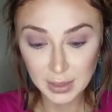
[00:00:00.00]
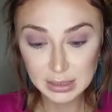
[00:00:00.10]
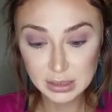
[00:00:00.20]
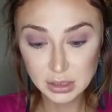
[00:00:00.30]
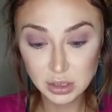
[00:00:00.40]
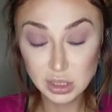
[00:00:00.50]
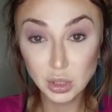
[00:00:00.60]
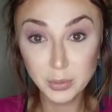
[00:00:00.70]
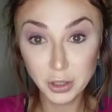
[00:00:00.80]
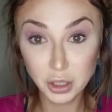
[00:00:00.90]
It's
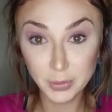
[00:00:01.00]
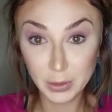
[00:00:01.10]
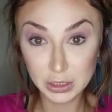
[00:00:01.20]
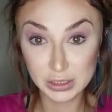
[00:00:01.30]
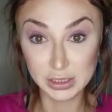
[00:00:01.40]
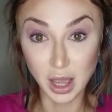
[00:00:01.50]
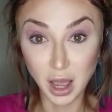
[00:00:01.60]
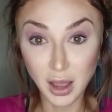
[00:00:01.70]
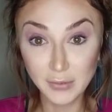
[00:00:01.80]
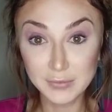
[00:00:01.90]
super duper
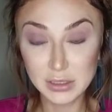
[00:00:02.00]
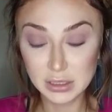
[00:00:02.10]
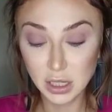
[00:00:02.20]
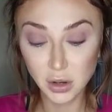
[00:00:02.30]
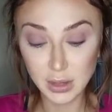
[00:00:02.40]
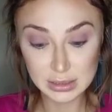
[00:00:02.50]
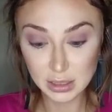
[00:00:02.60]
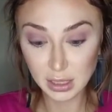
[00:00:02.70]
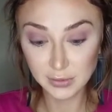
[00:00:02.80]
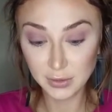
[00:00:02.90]
soft, so it's
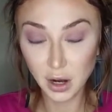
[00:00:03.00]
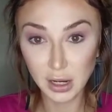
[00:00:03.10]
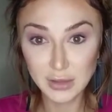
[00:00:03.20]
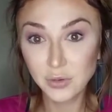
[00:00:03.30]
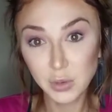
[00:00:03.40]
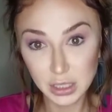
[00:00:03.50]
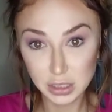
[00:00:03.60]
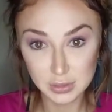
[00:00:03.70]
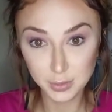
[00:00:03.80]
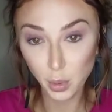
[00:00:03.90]
not even hard. Even when
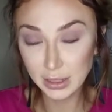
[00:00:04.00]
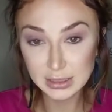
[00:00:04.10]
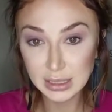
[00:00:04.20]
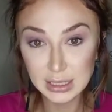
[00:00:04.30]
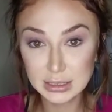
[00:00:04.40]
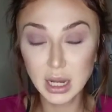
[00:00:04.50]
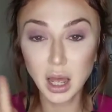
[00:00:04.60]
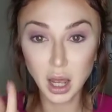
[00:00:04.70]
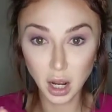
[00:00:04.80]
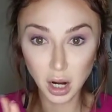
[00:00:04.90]
it's pointy, it's
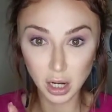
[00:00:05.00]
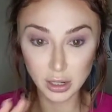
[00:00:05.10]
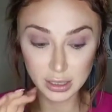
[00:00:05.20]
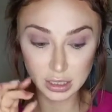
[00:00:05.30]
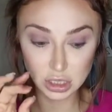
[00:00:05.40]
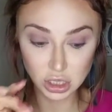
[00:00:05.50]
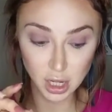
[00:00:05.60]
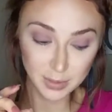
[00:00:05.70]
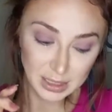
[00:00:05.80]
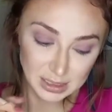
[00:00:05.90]
not hard and
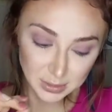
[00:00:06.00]
sharp. Like